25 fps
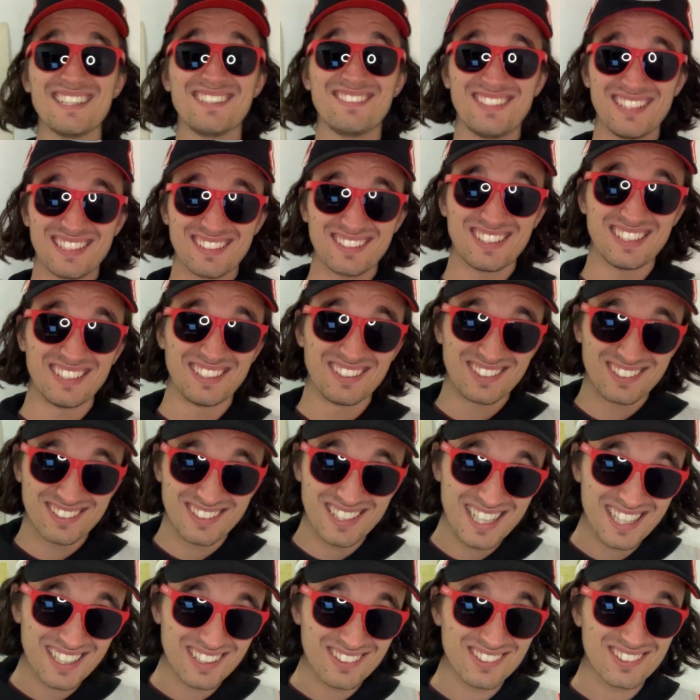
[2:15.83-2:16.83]

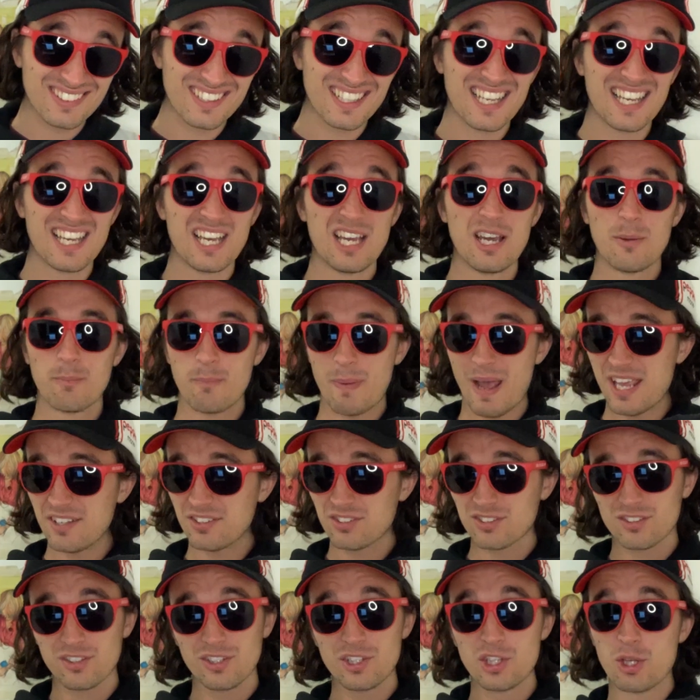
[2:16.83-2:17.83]
66.
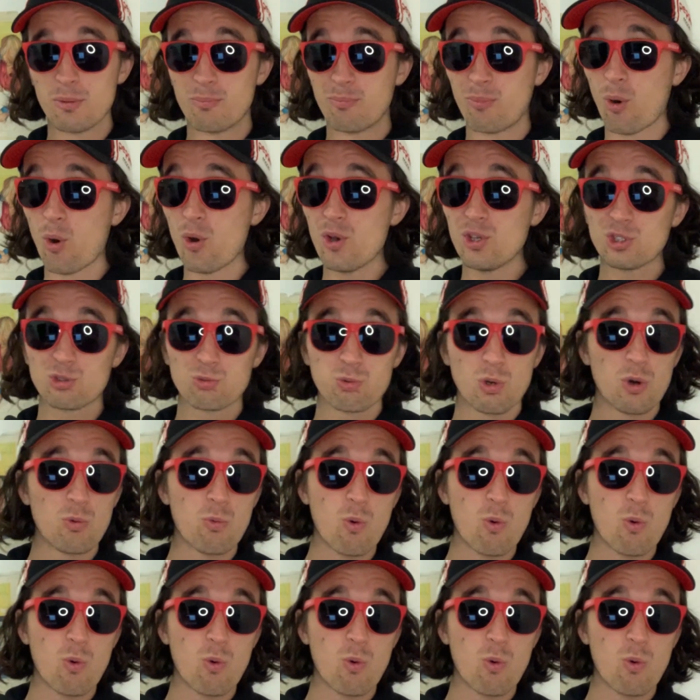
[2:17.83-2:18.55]
Basically, the boys were